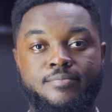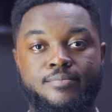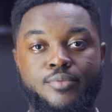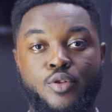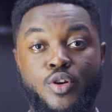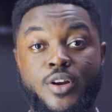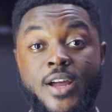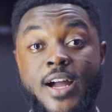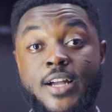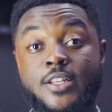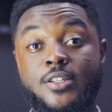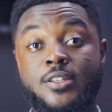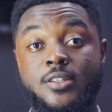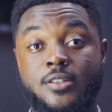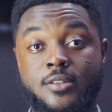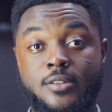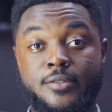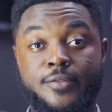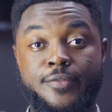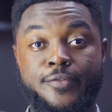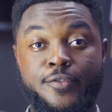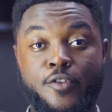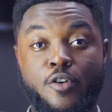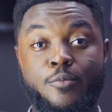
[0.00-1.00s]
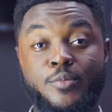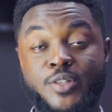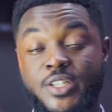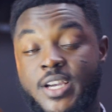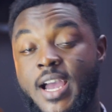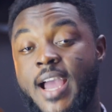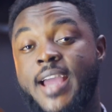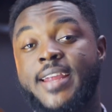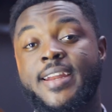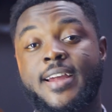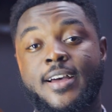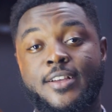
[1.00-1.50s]
products from
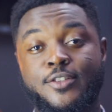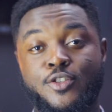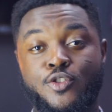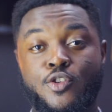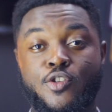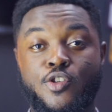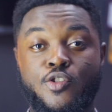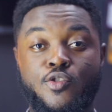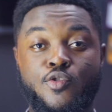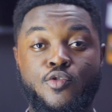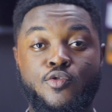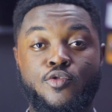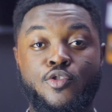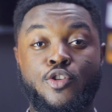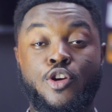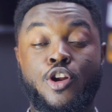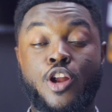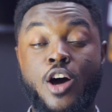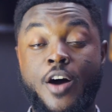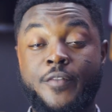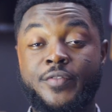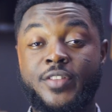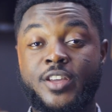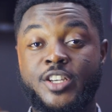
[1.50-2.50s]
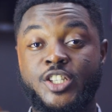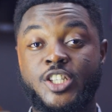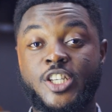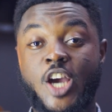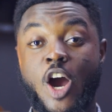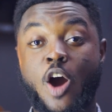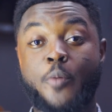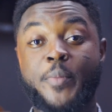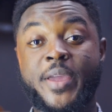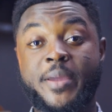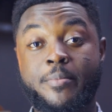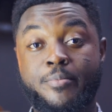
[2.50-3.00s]
China, so you love the
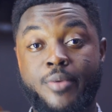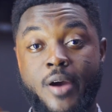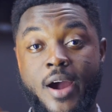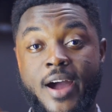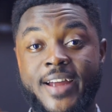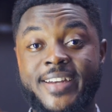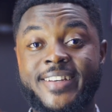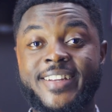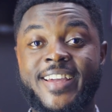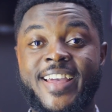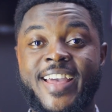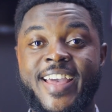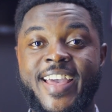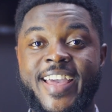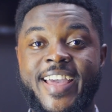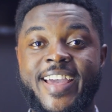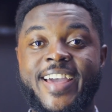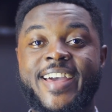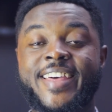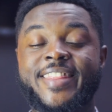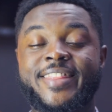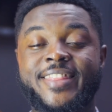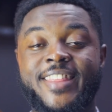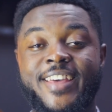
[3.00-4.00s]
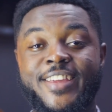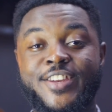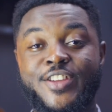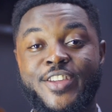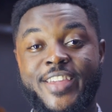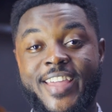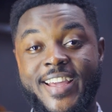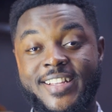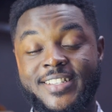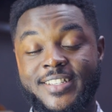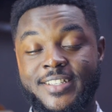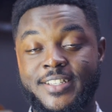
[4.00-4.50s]
Xiaomi brand, and then you
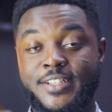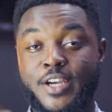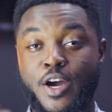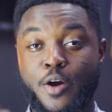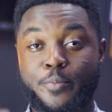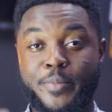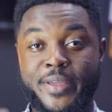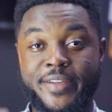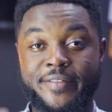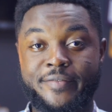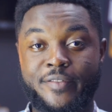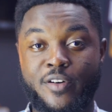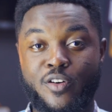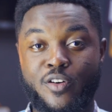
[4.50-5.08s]
get a Xiaomi